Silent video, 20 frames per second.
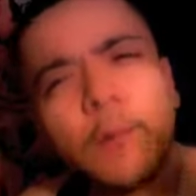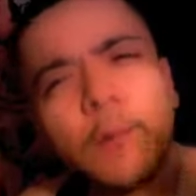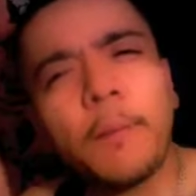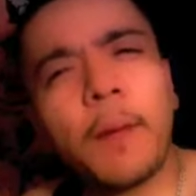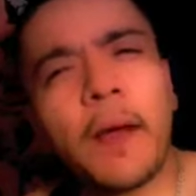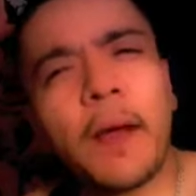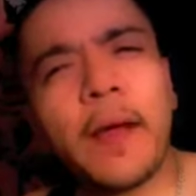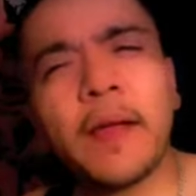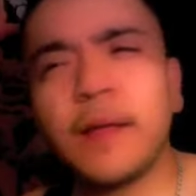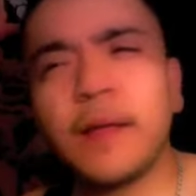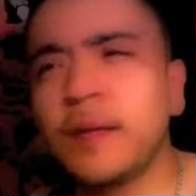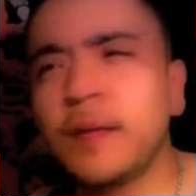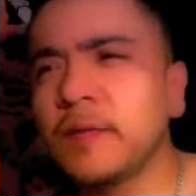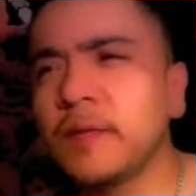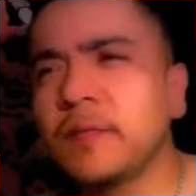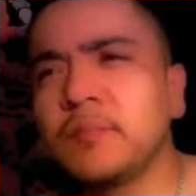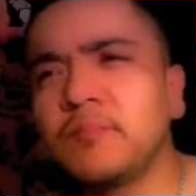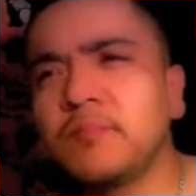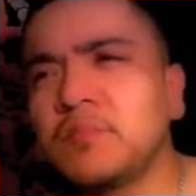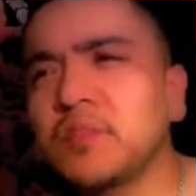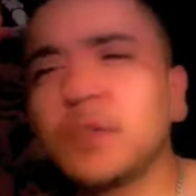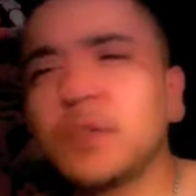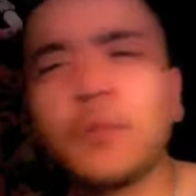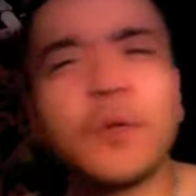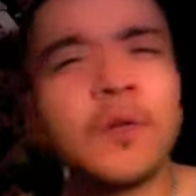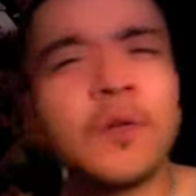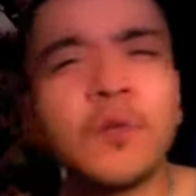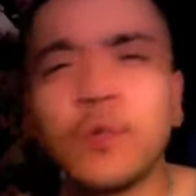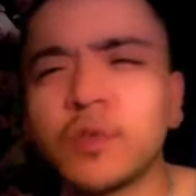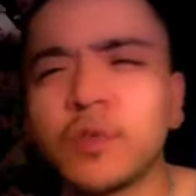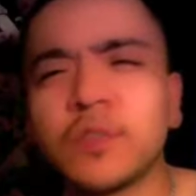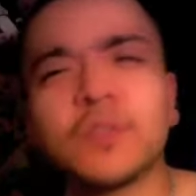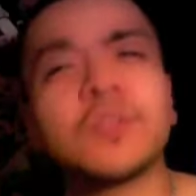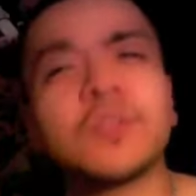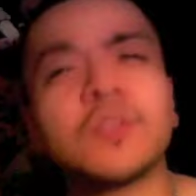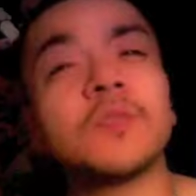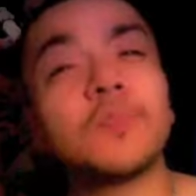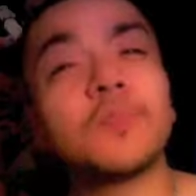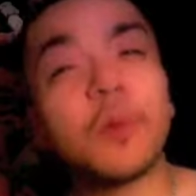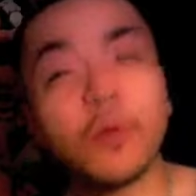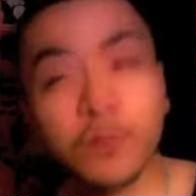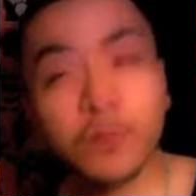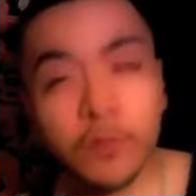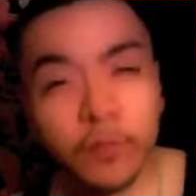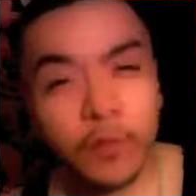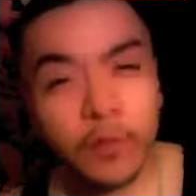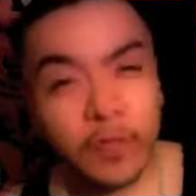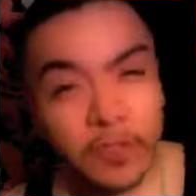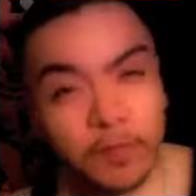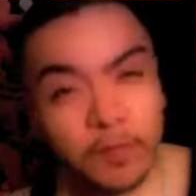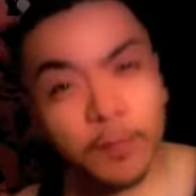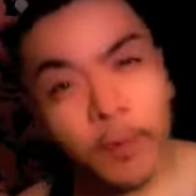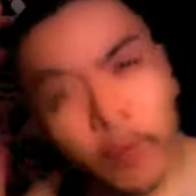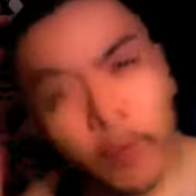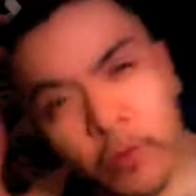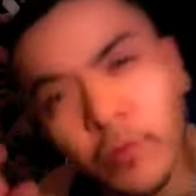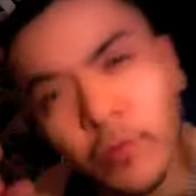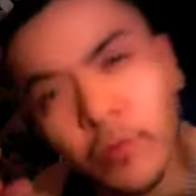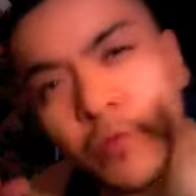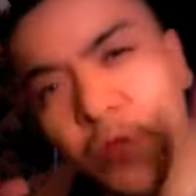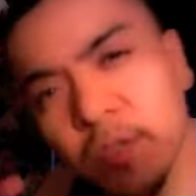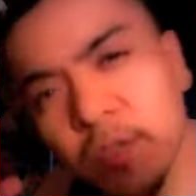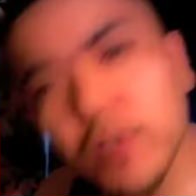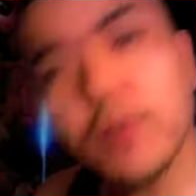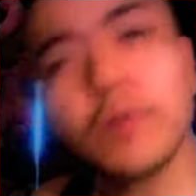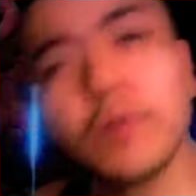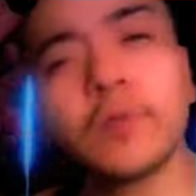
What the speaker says: by someone who wasn't supposed to expose you.